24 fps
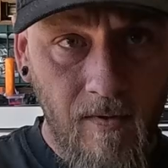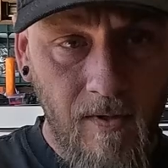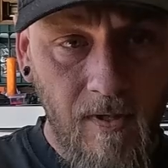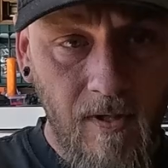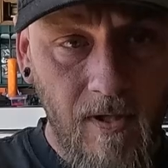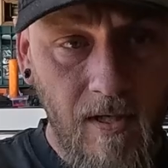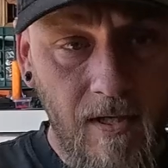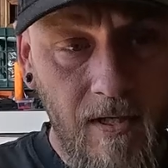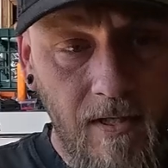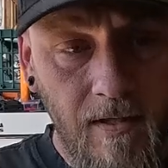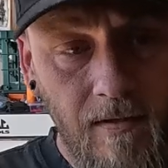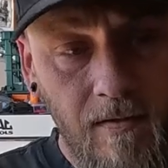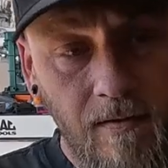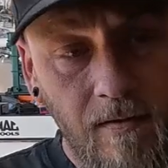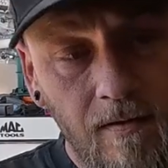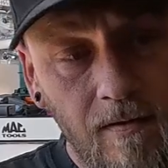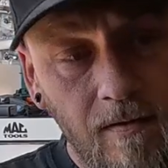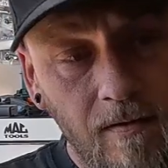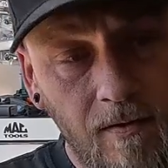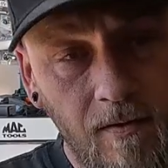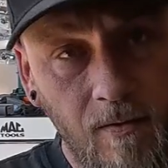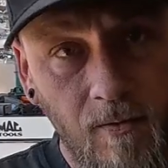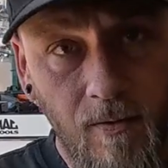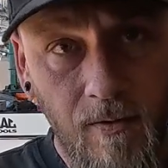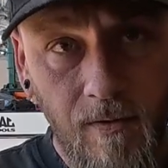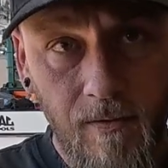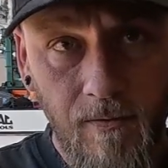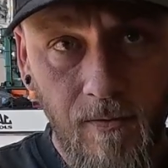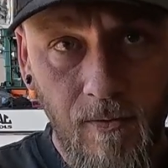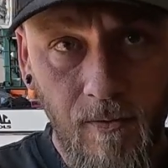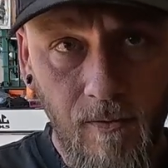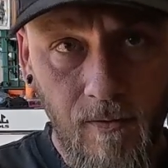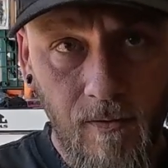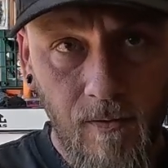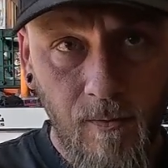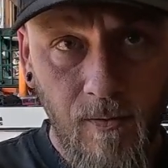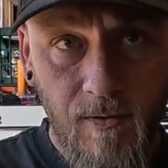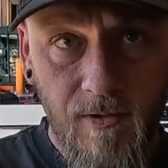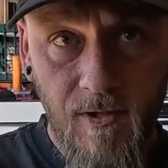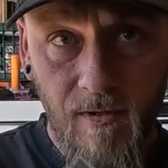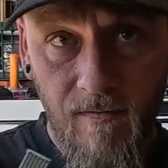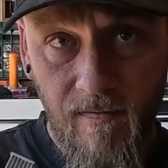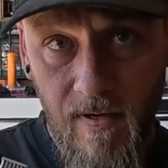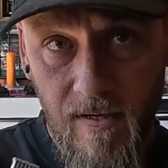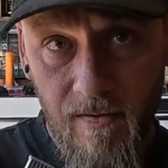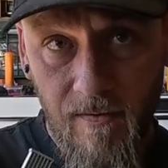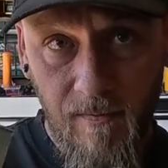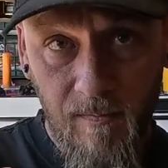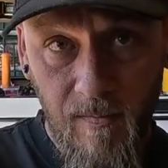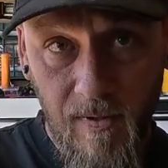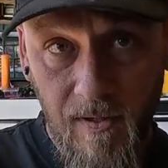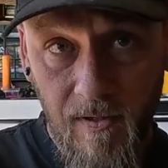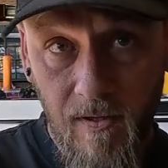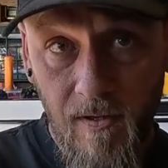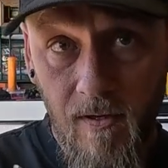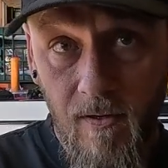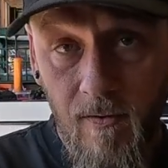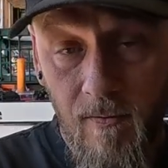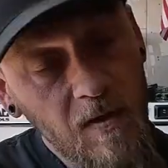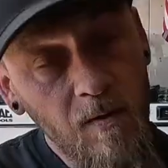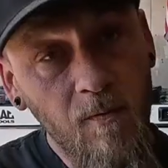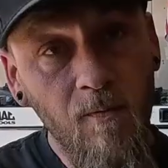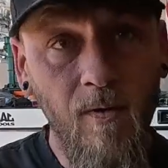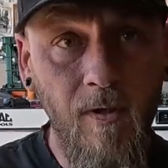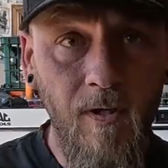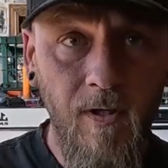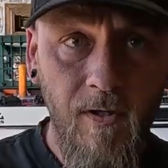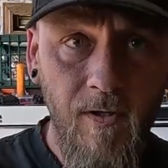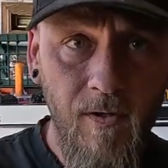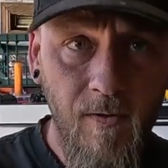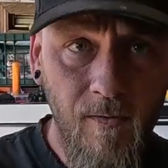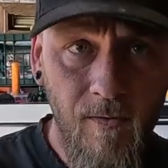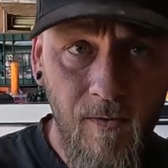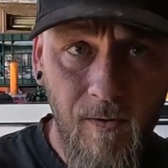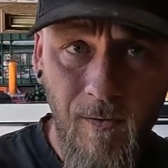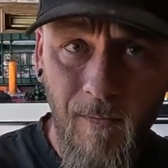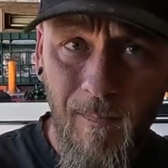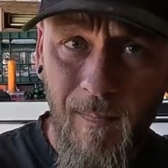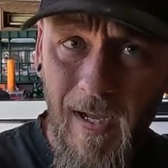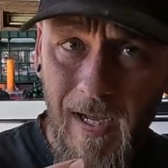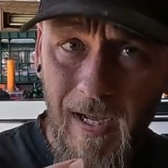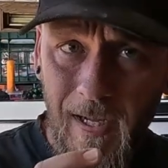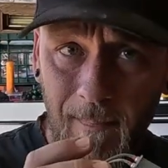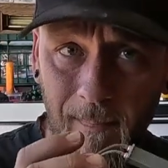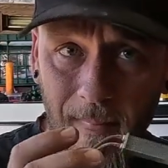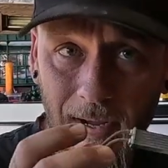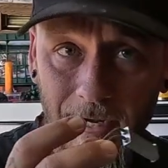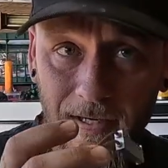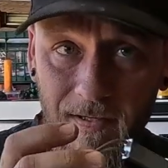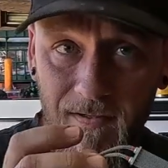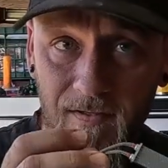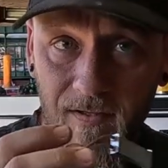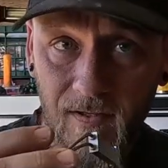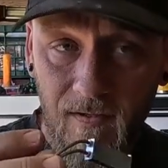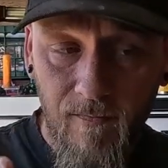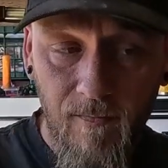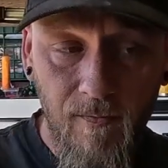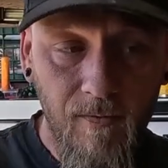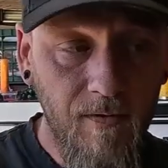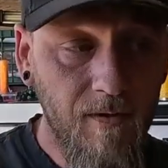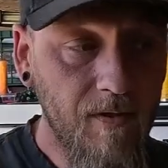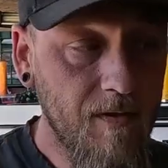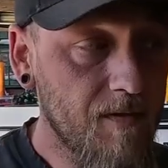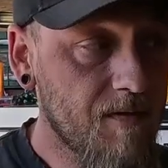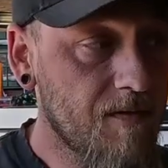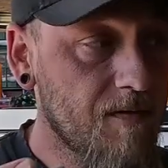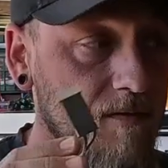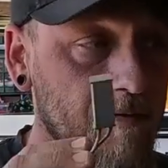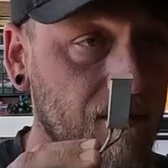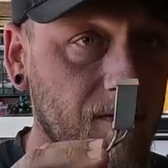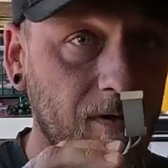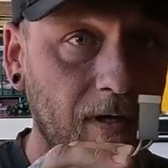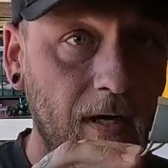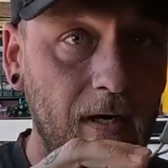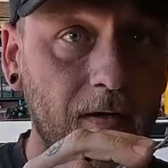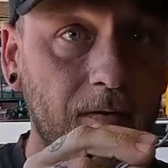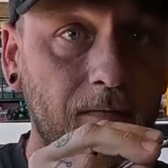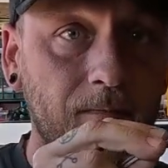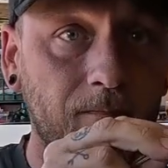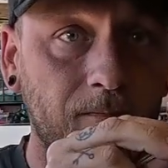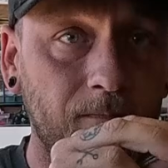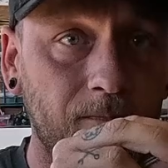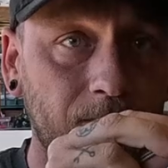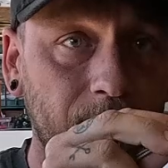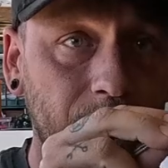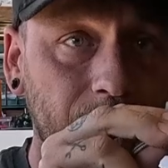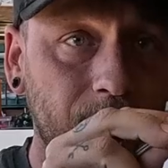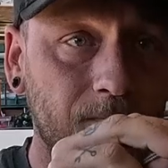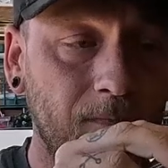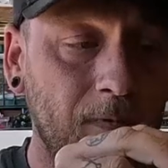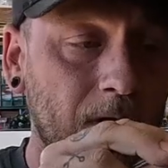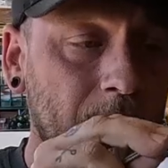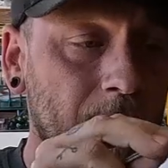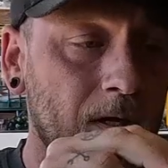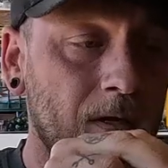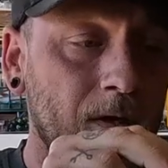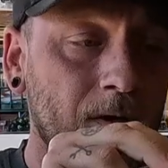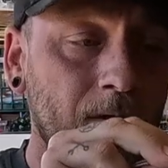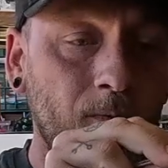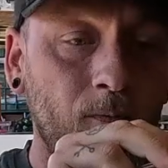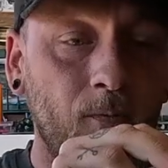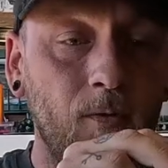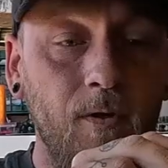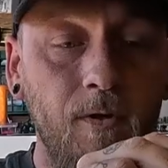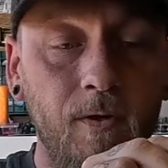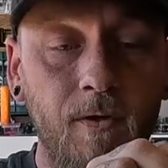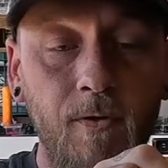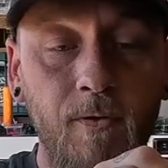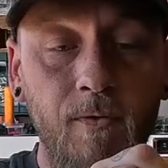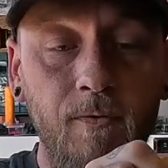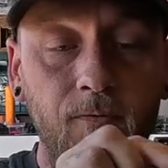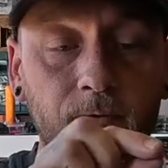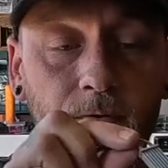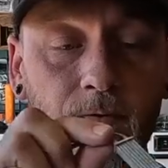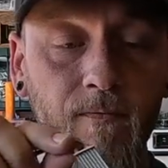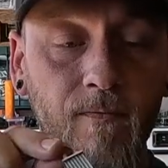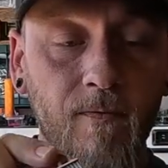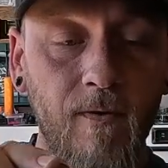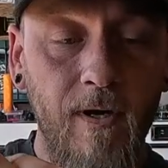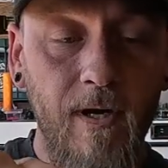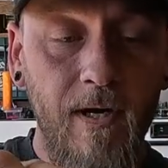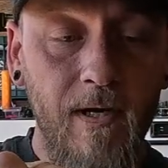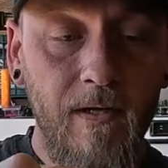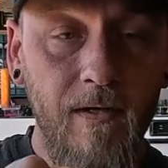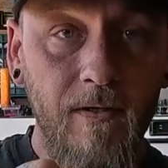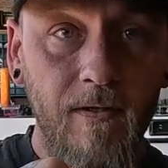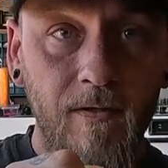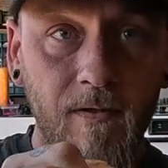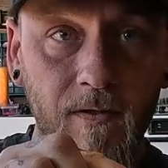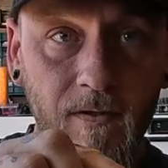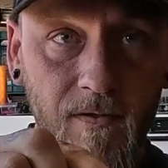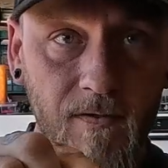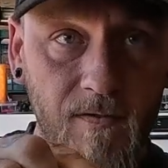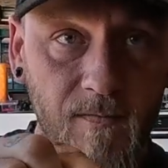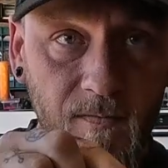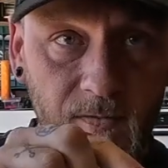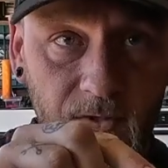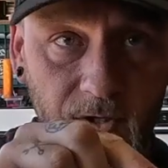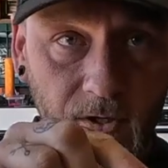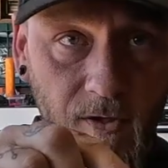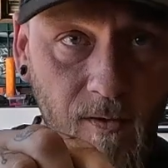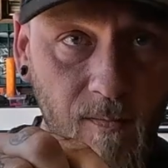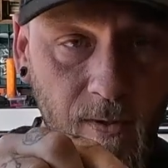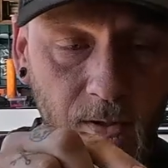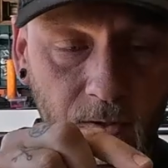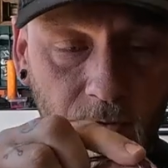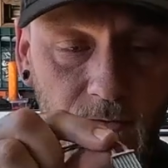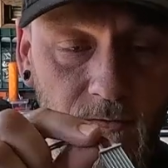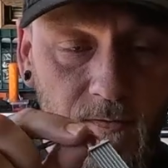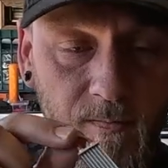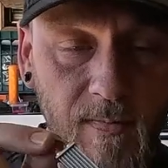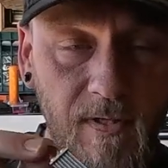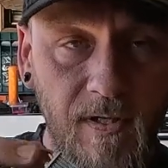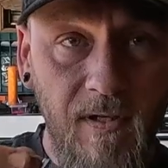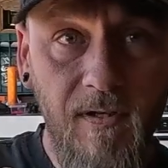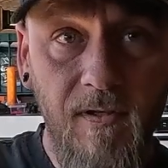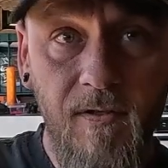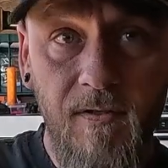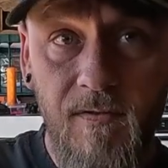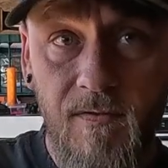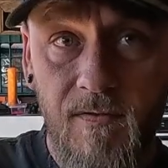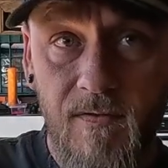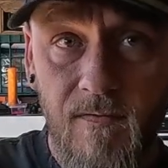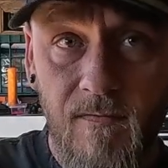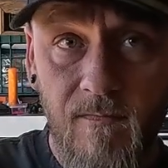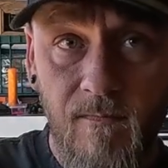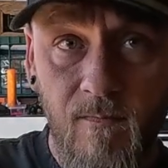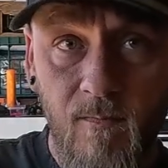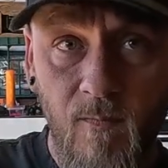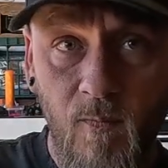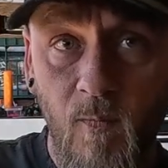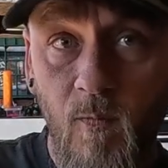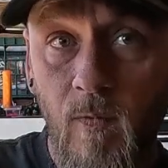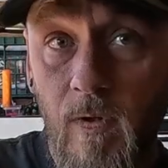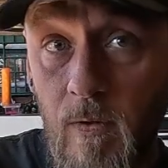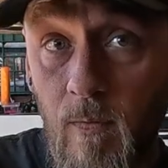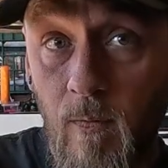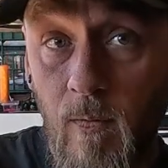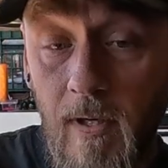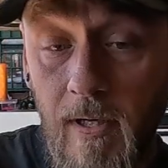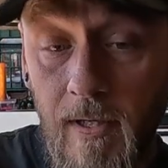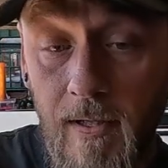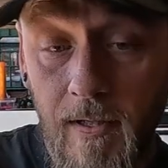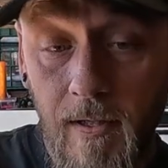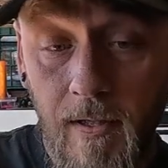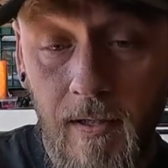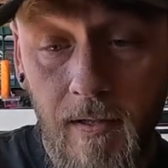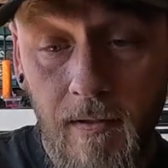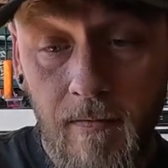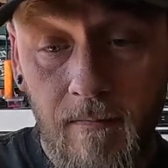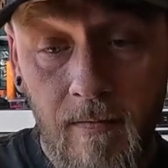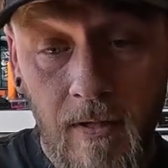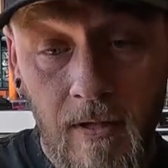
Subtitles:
Got an oil cooler, which I found in my car. We're going to do a little Mad Max stuff with this. I want to do a roof rack, some turbos, because, well, why not?